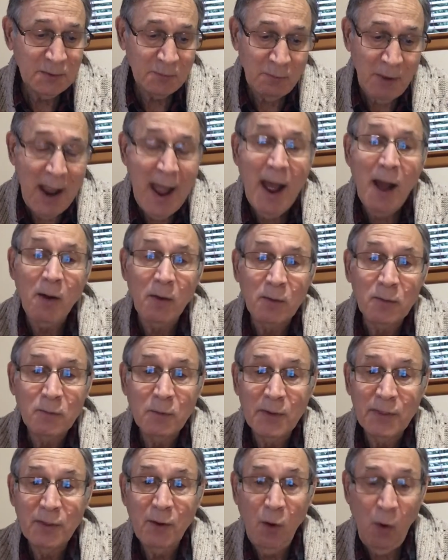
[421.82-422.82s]
around
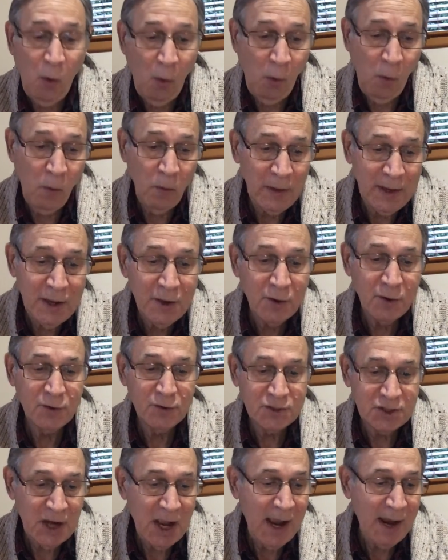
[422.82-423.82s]
when the whole inner
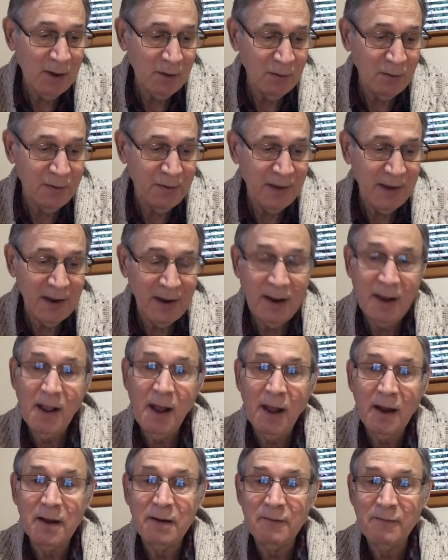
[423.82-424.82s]
child thing
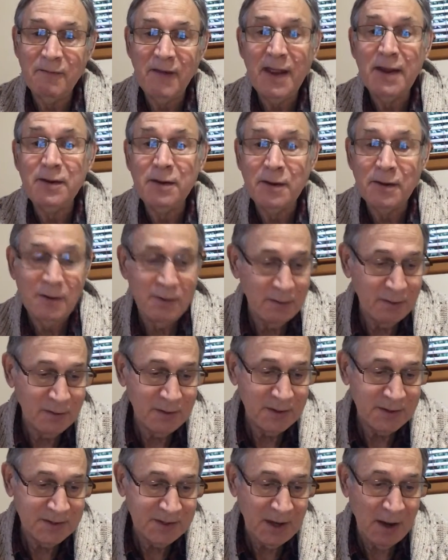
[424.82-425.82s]
got invented or
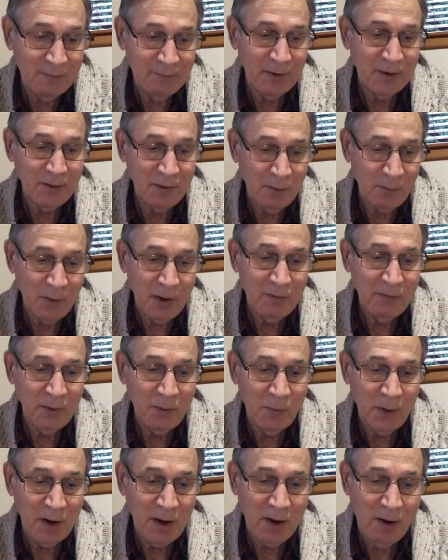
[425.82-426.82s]
discovered or whatever you
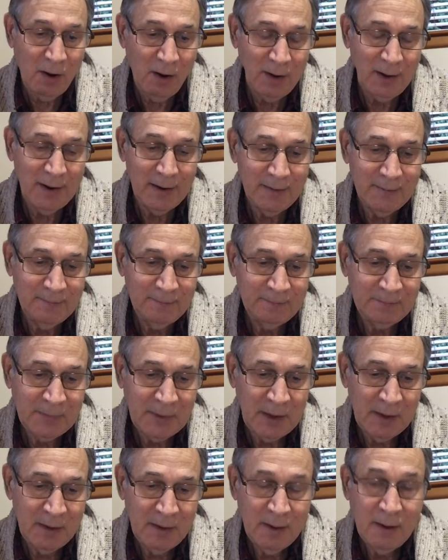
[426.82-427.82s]
want to call it.
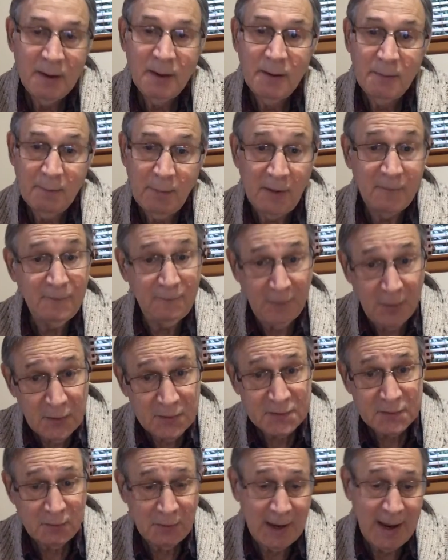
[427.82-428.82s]
My
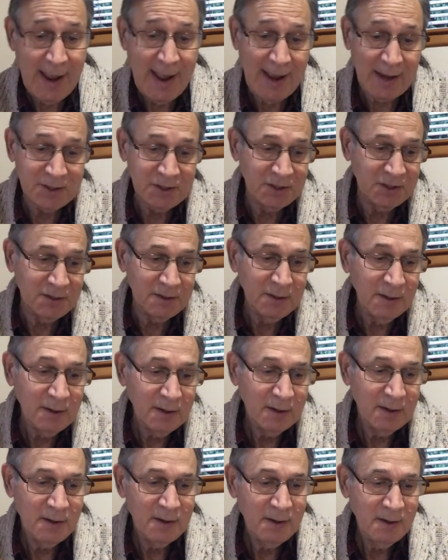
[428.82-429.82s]
first reaction
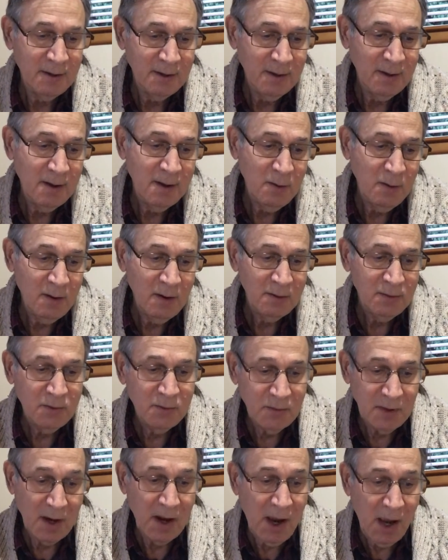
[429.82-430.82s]

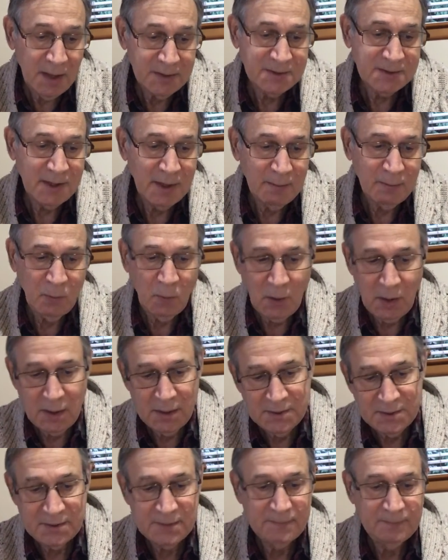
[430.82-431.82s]
to the concept
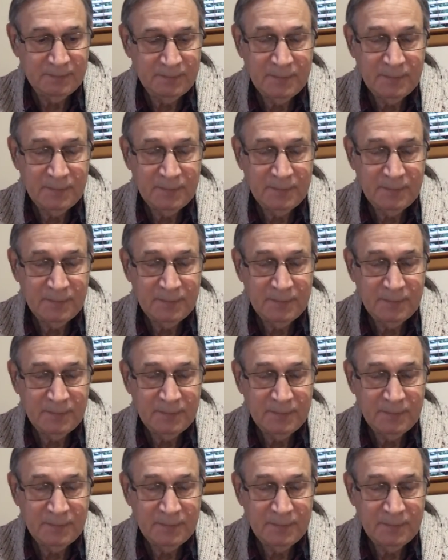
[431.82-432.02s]
was